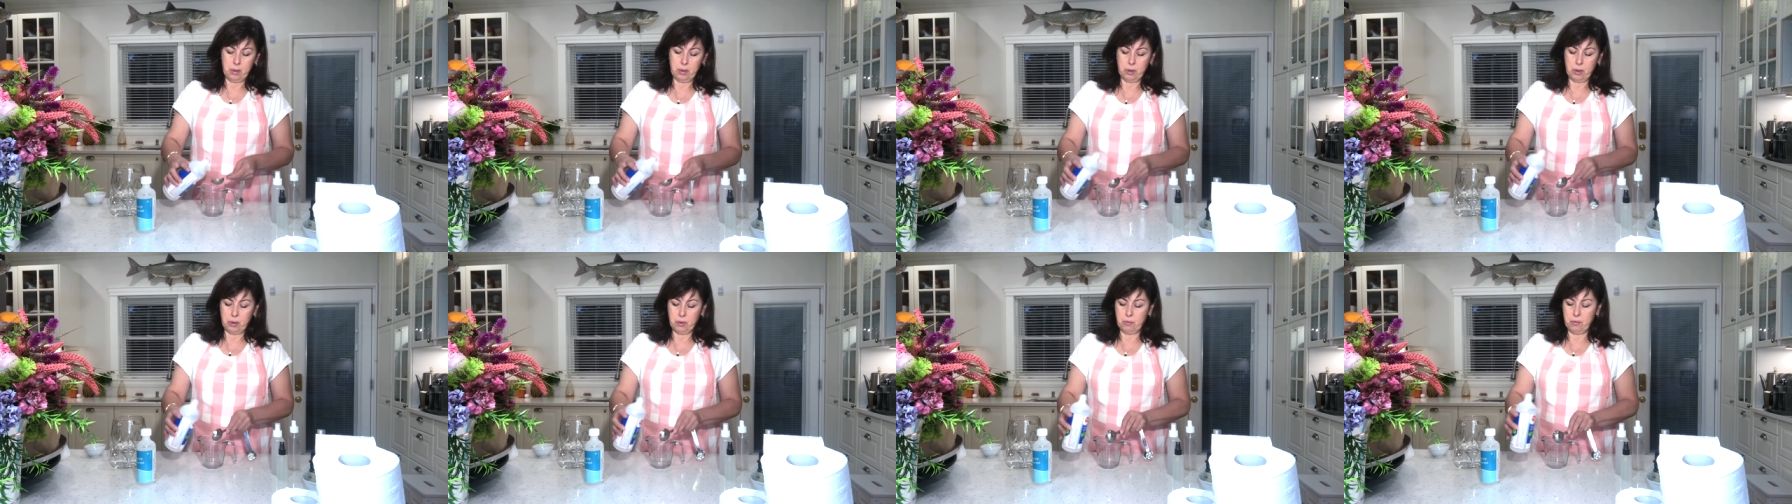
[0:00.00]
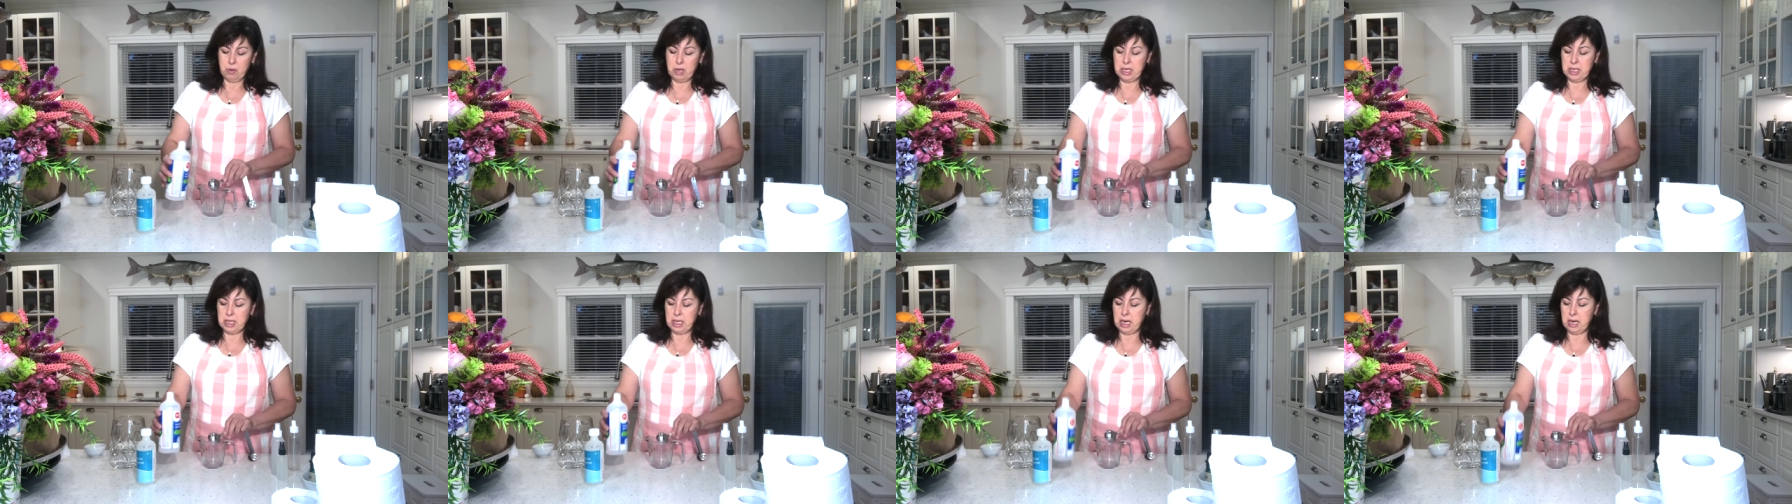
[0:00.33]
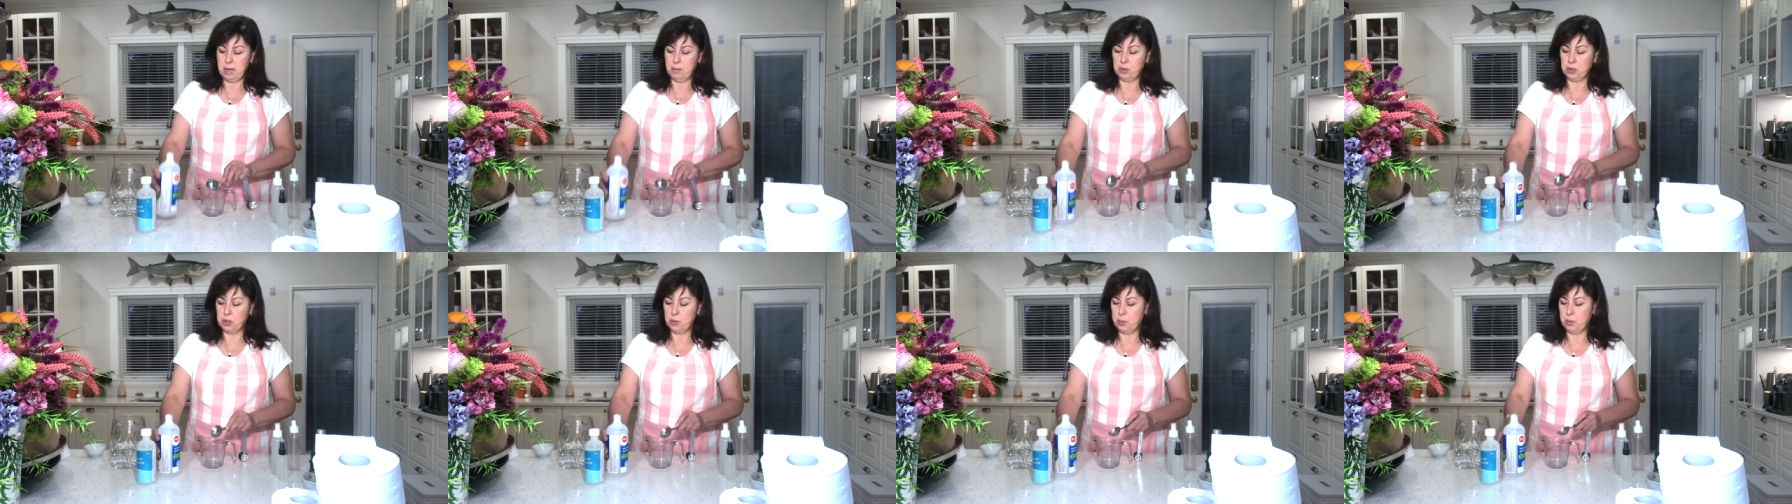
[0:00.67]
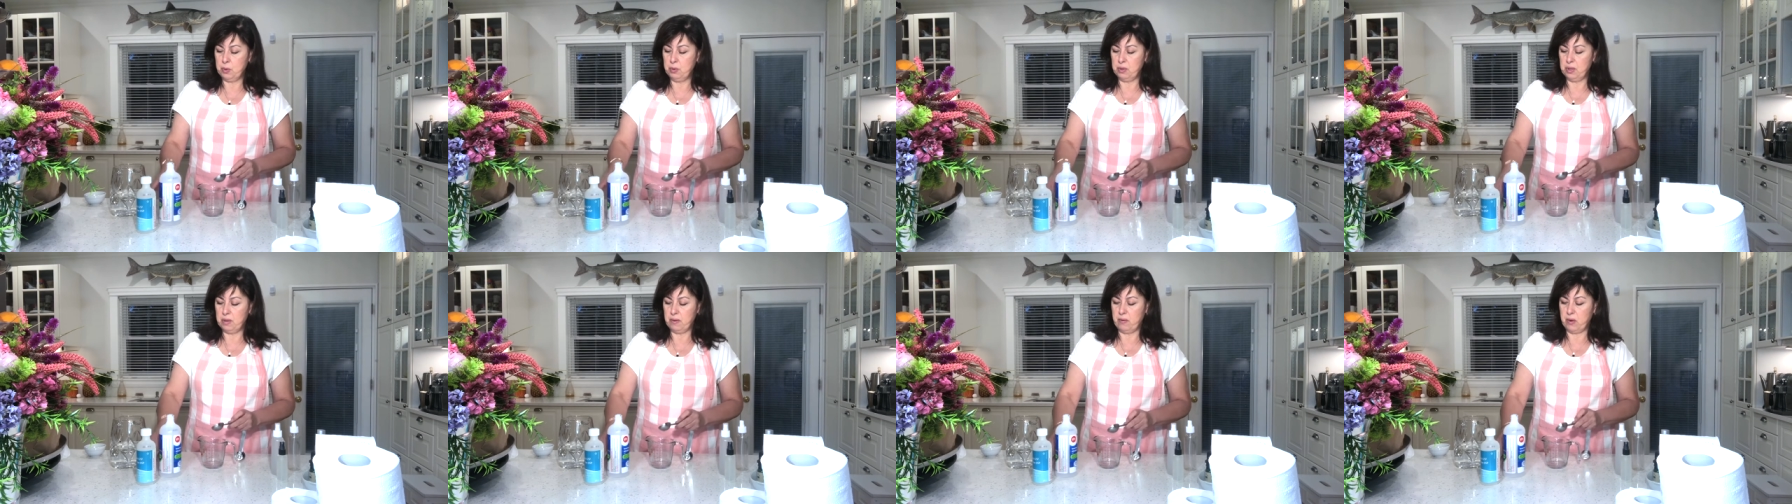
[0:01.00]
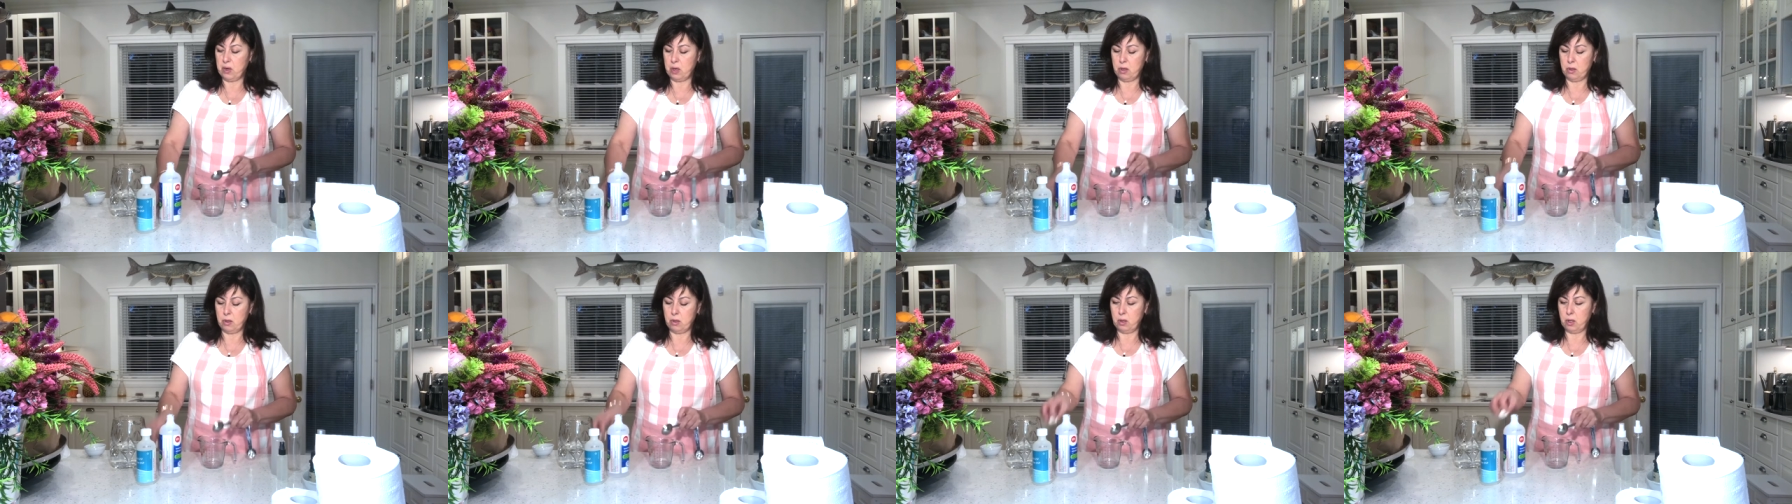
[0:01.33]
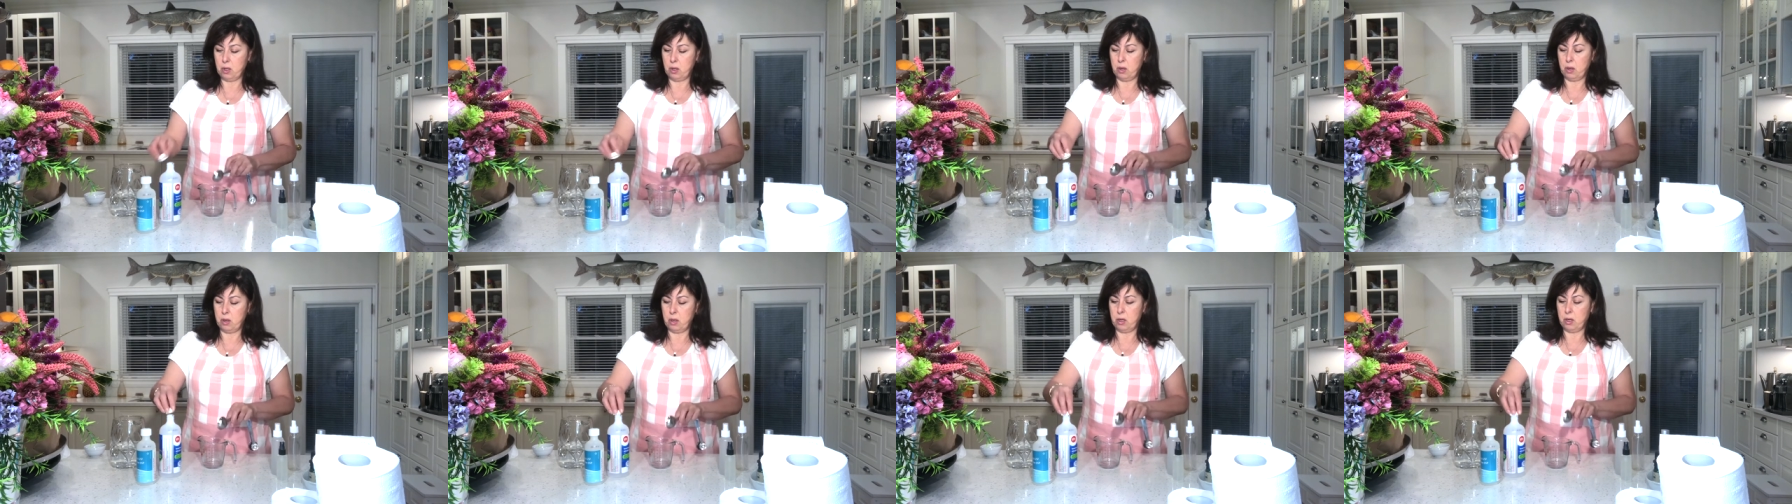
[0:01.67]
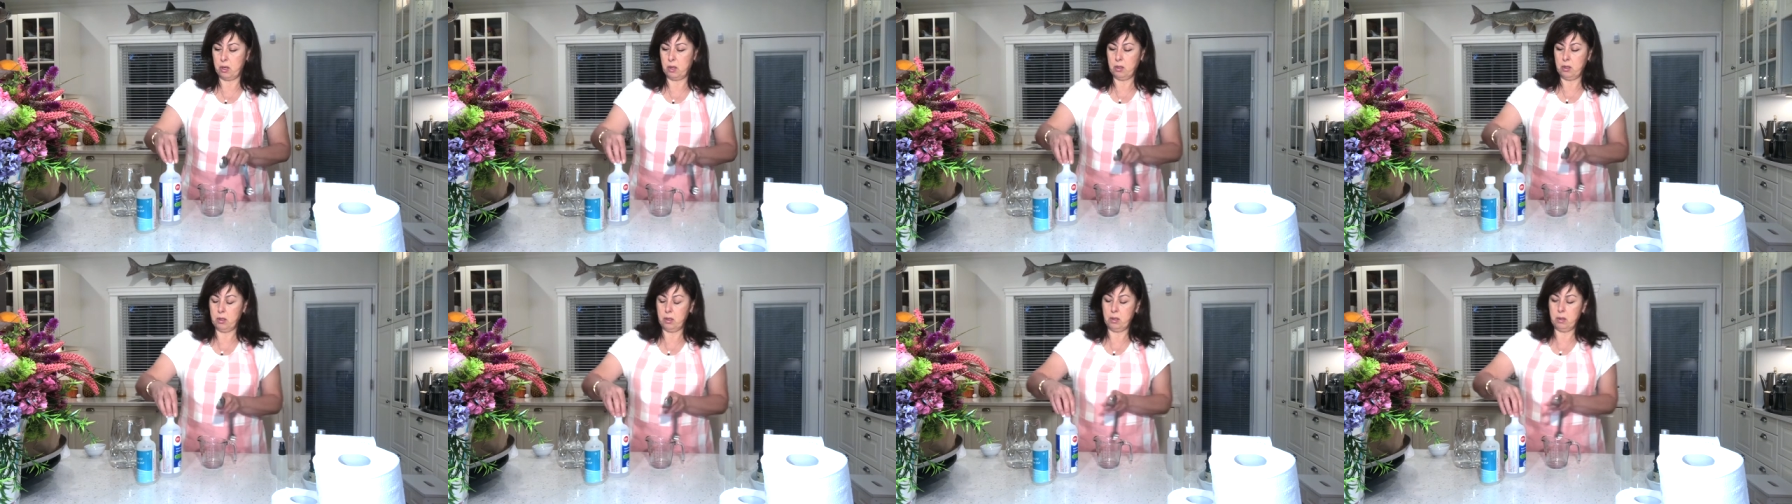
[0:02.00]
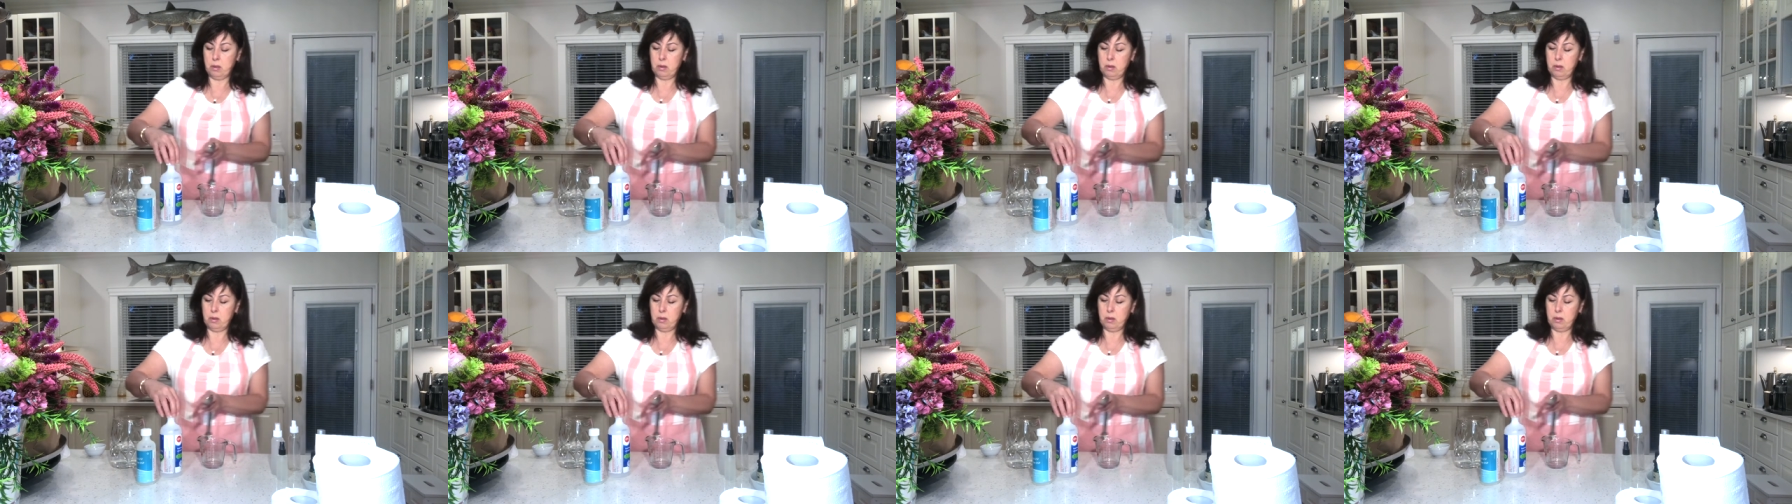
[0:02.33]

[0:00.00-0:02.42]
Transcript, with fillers: three tablespoons of alcohol.